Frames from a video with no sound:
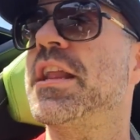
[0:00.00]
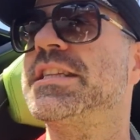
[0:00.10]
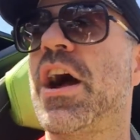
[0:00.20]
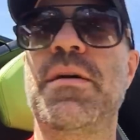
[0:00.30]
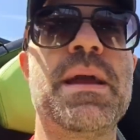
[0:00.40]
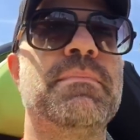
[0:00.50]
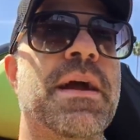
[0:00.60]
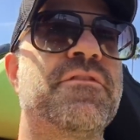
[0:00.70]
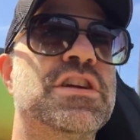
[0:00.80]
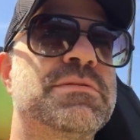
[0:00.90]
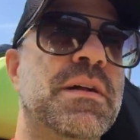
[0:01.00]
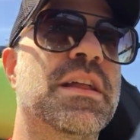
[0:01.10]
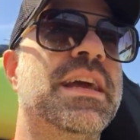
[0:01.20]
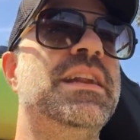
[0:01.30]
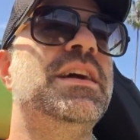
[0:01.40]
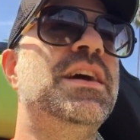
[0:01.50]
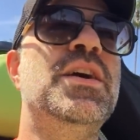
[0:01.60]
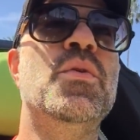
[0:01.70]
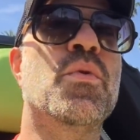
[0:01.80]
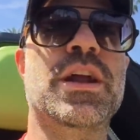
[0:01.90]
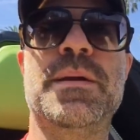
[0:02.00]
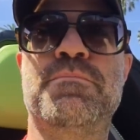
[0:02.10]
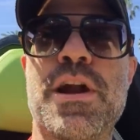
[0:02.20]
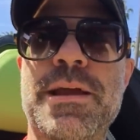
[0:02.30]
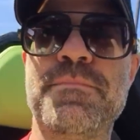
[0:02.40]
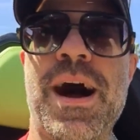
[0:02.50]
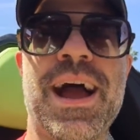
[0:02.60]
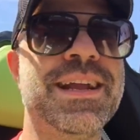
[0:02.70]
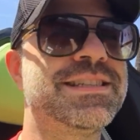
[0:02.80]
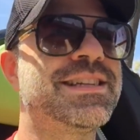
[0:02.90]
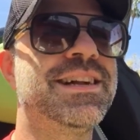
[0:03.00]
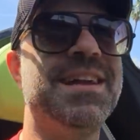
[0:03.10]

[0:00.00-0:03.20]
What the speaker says: That's how I made my first million. We're going to break minds.